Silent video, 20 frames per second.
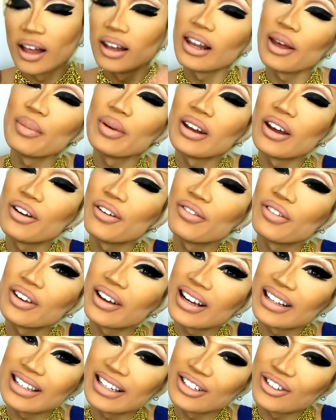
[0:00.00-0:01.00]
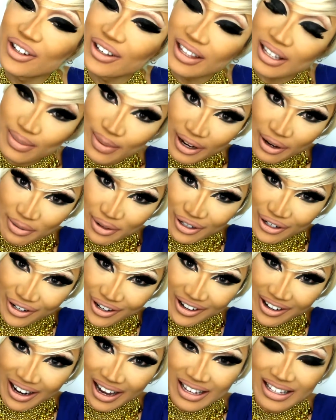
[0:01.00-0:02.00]
Let me know if you guys enjoyed this makeup
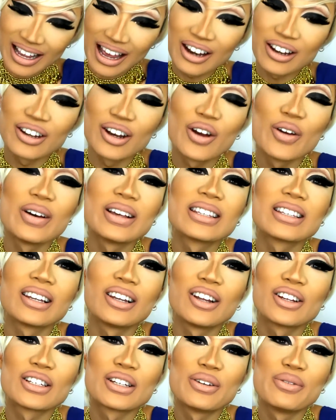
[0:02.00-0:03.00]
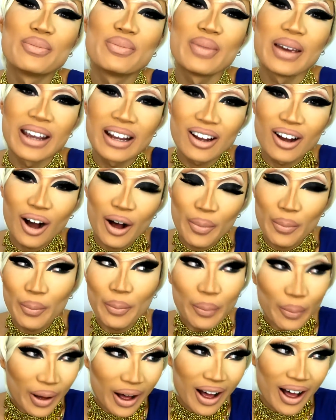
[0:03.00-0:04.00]
tutorial, guys. I know it's a lot of makeup,
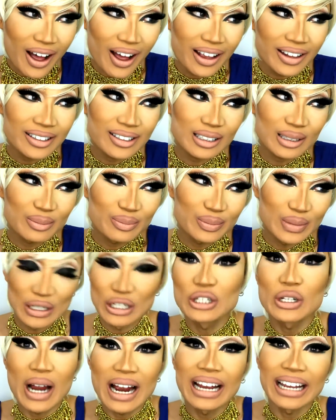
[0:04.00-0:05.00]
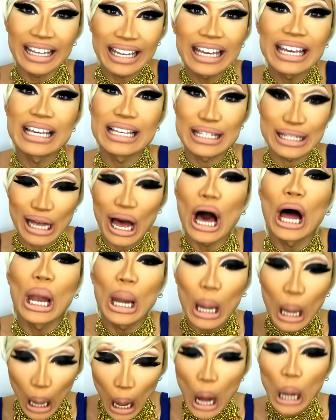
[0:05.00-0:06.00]
but drag is a
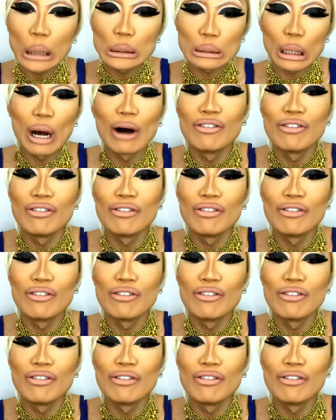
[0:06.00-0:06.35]
lot.